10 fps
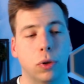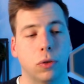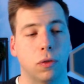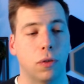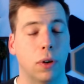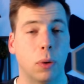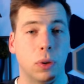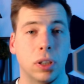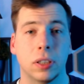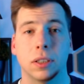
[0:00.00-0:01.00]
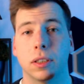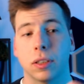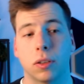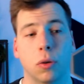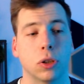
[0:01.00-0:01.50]
to throw in the
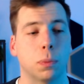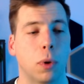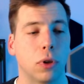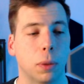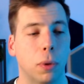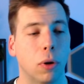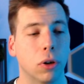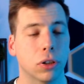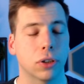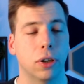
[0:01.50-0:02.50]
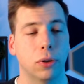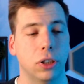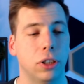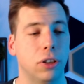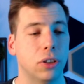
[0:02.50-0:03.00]
corresponding polars code in
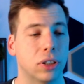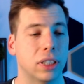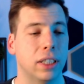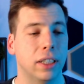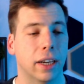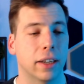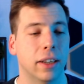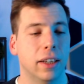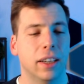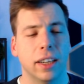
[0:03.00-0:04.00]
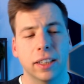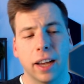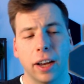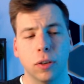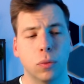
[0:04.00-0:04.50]
here, you'd see that it
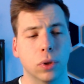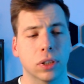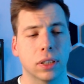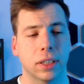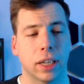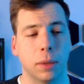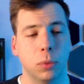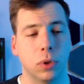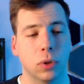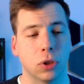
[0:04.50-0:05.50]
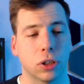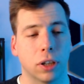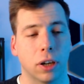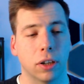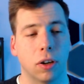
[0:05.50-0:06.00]
kind of works the same. You
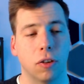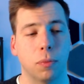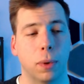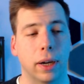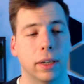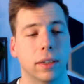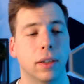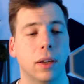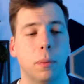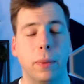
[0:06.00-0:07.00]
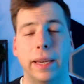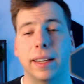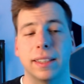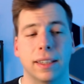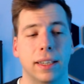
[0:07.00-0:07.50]
start off by
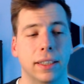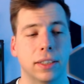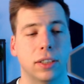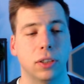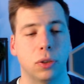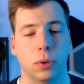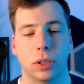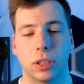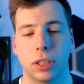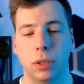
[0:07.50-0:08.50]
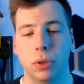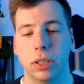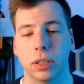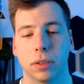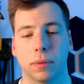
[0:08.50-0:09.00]
making the list into a
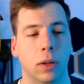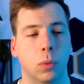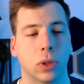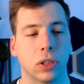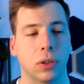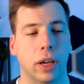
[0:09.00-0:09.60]
series, and once you